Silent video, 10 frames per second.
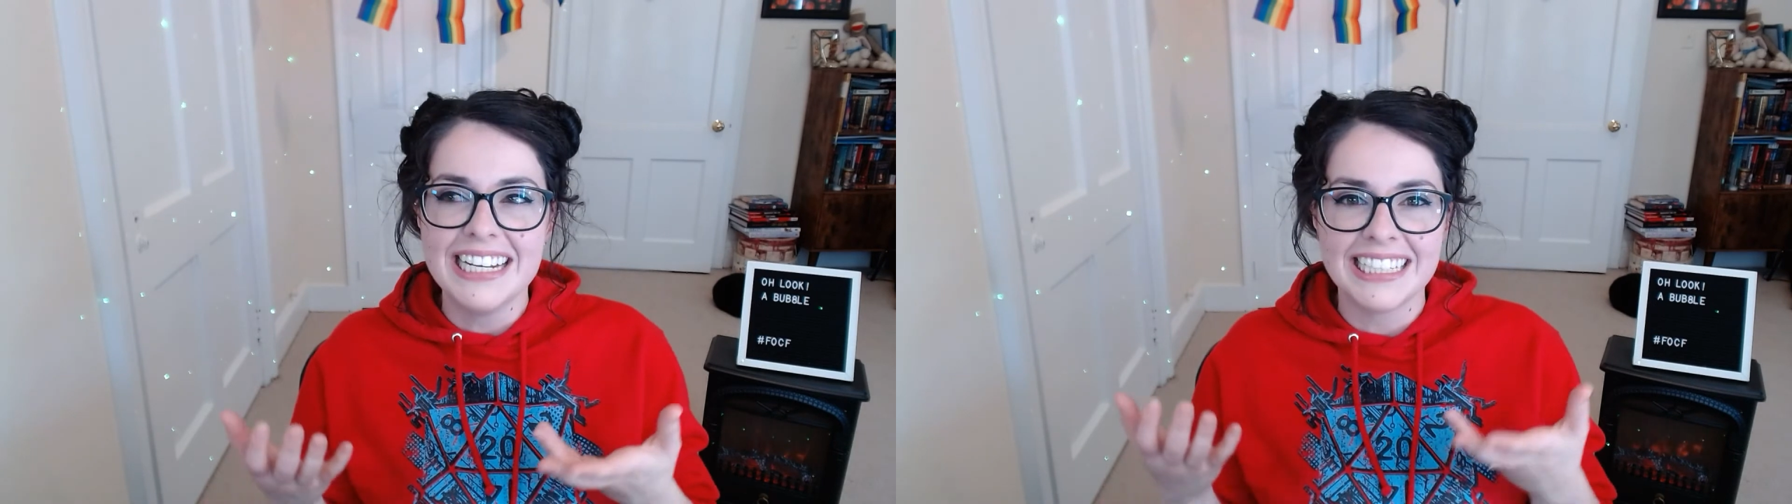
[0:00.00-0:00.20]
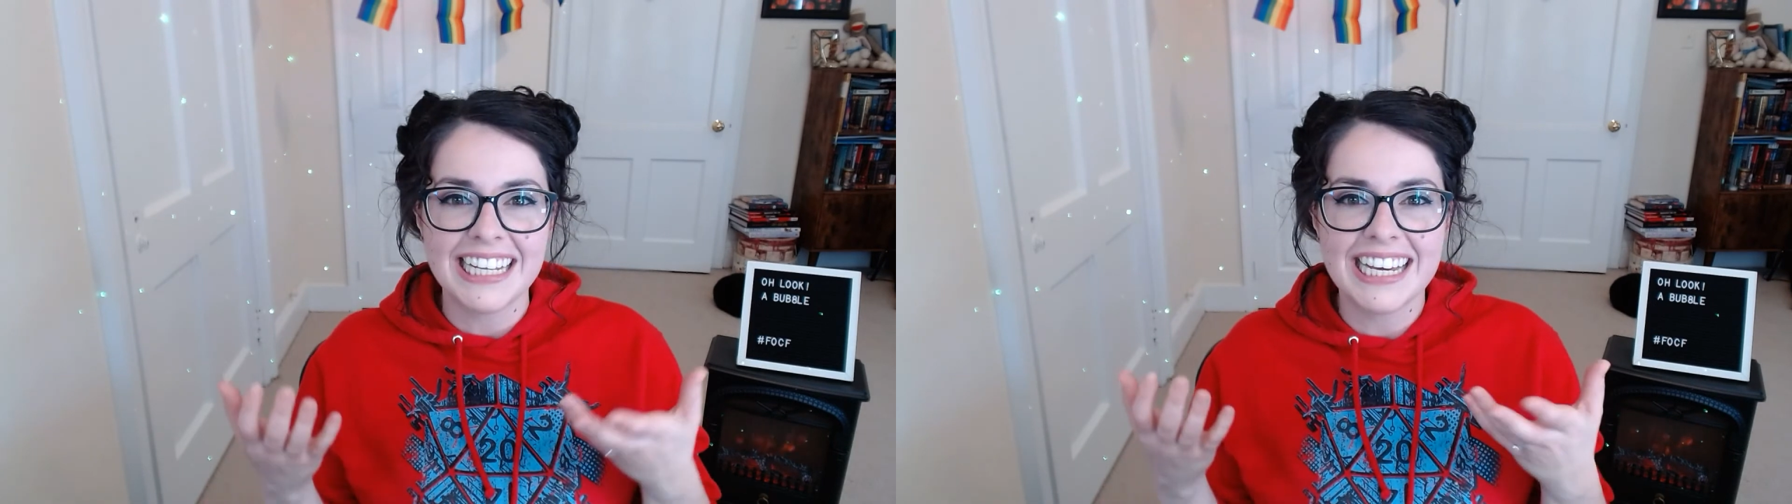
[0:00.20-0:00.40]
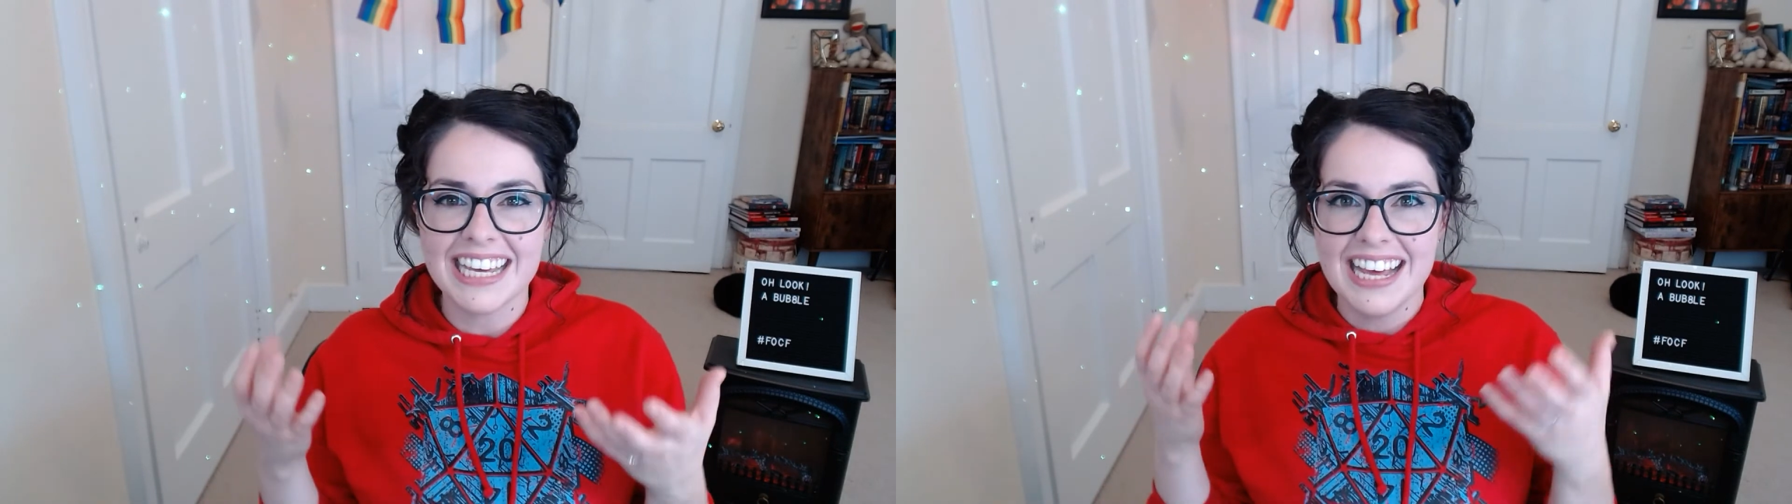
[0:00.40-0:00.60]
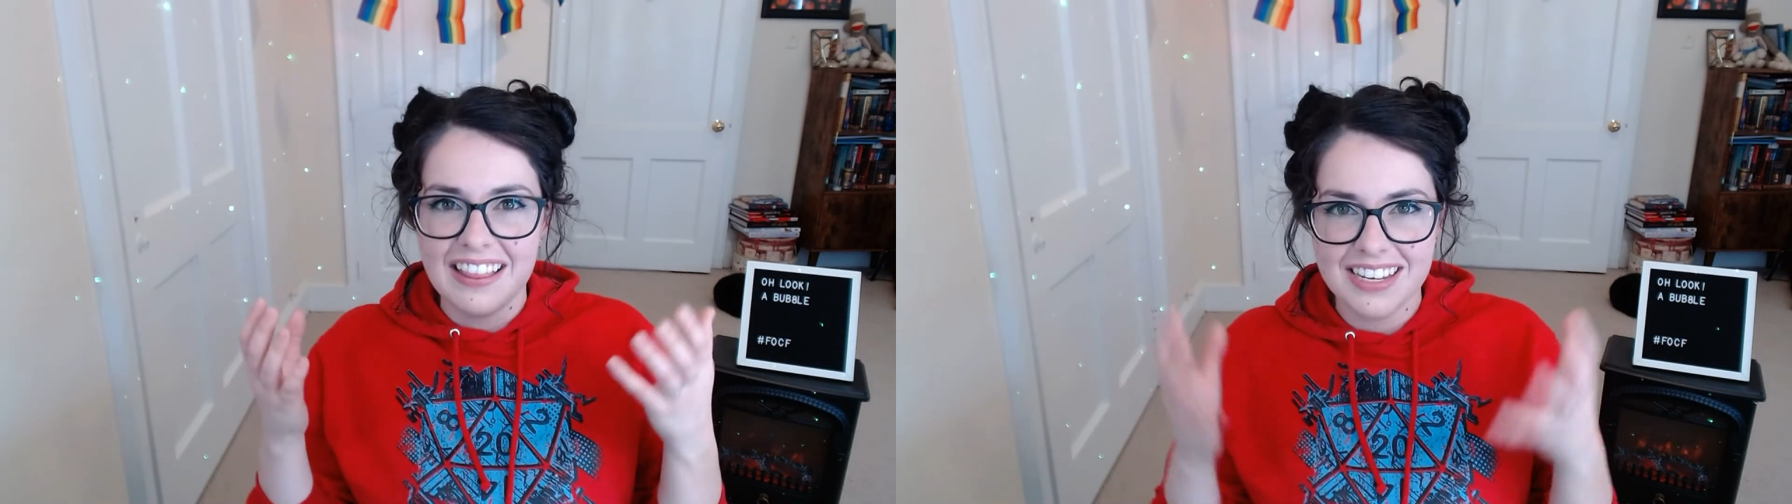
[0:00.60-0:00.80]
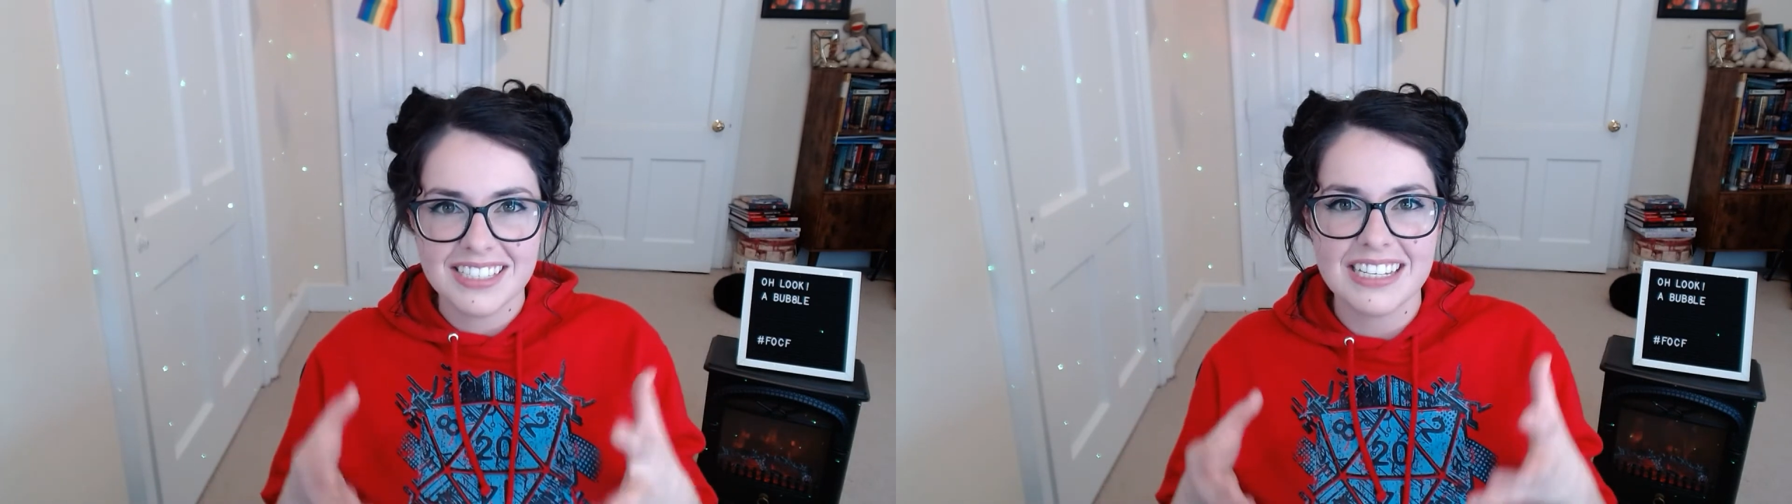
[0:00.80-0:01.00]
Like
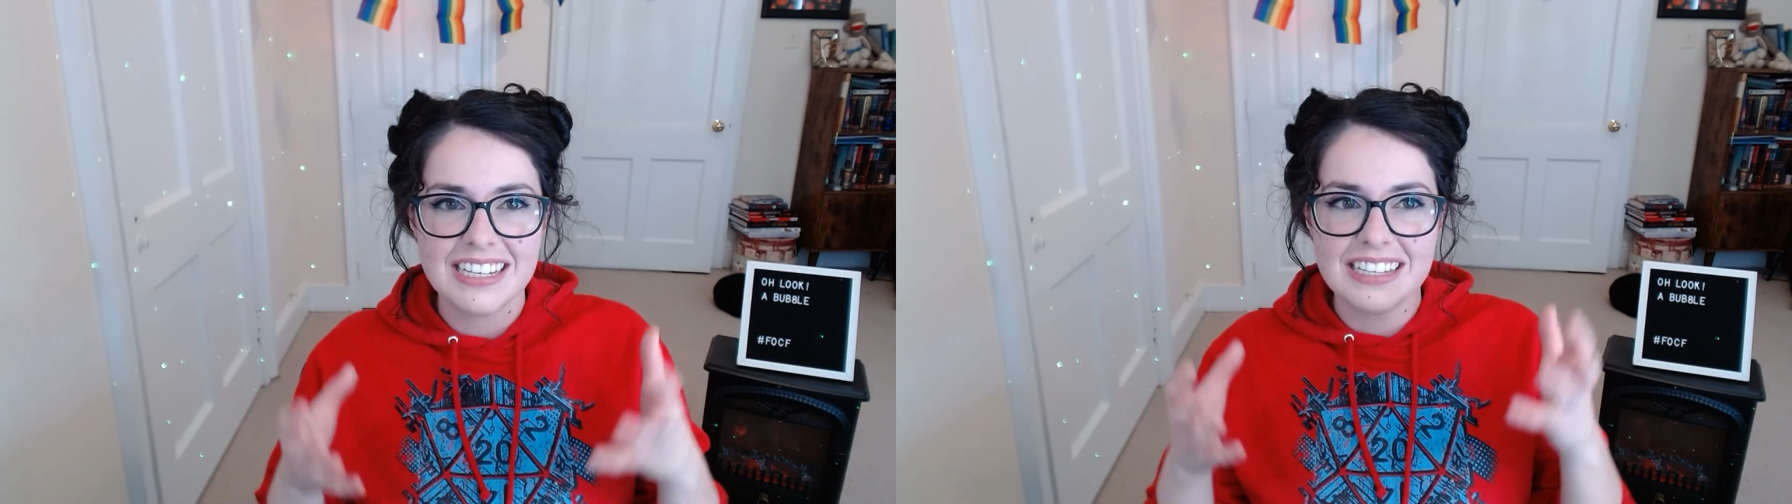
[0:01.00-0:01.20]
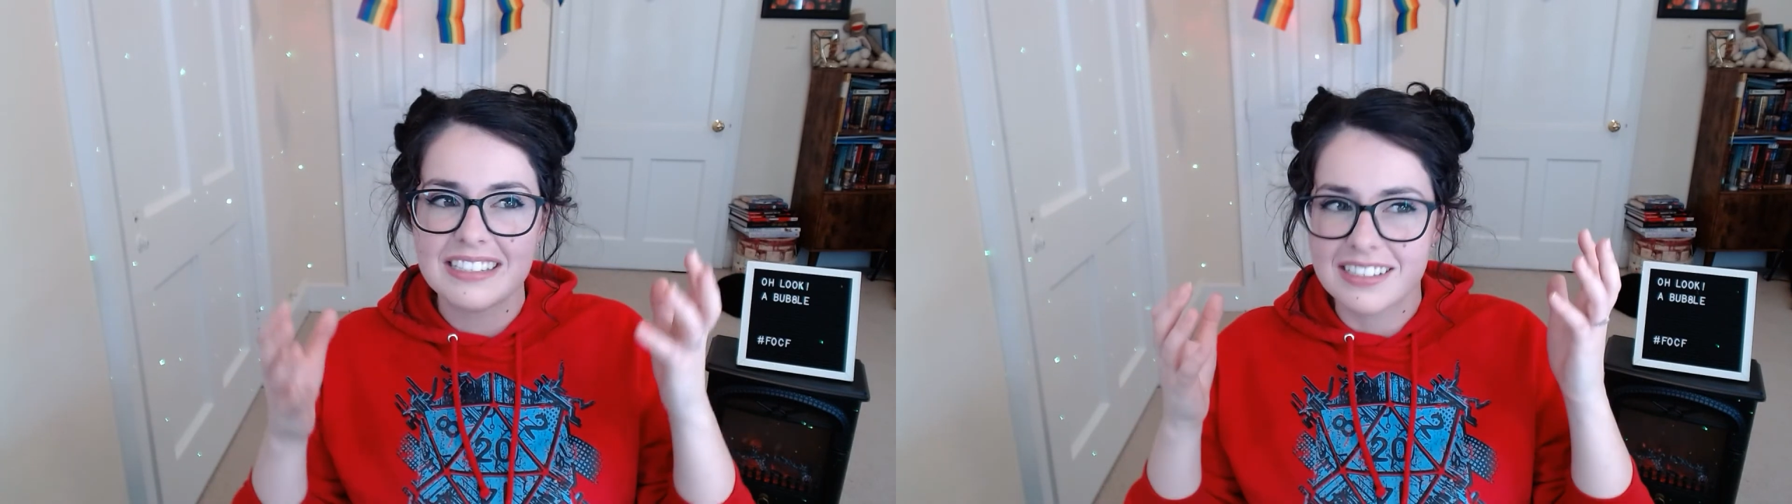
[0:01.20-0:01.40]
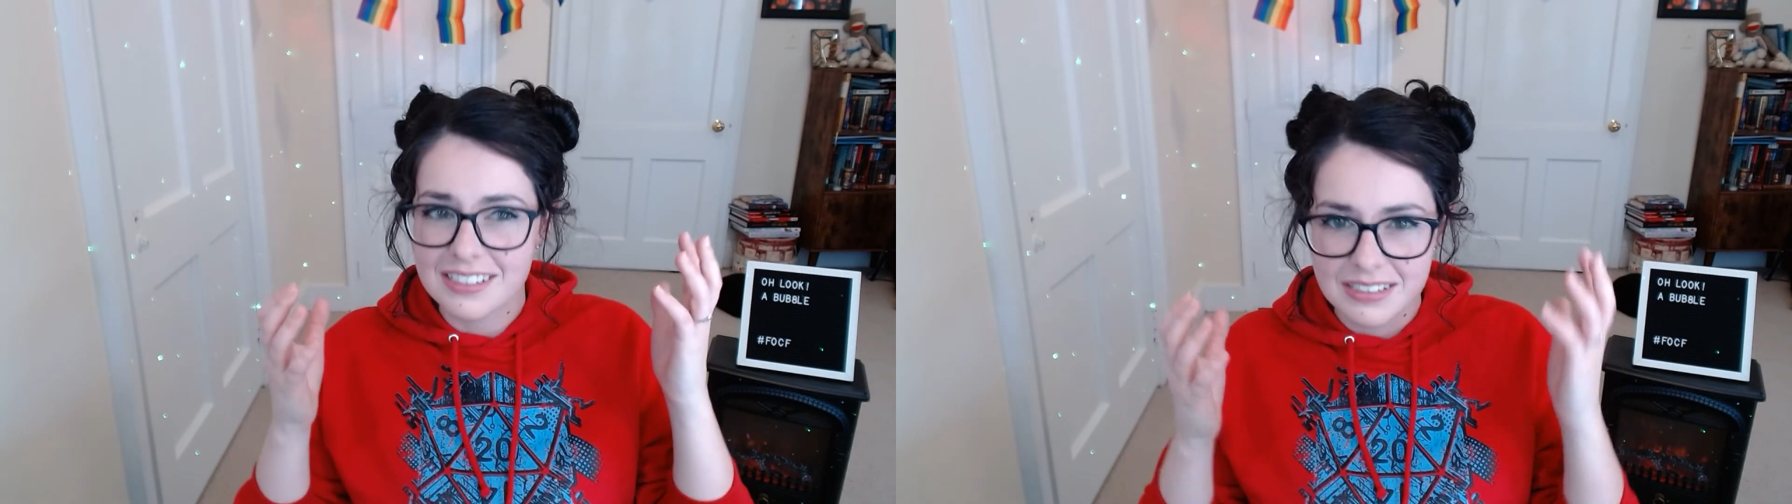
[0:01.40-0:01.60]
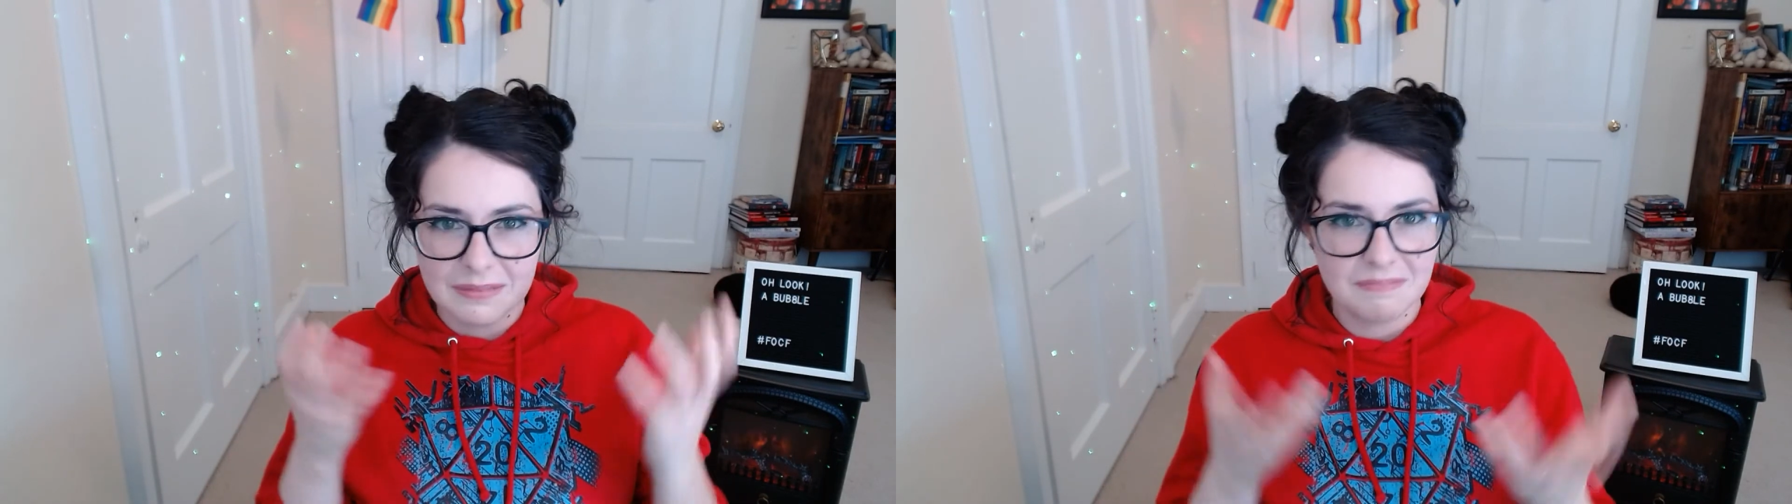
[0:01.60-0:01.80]
this is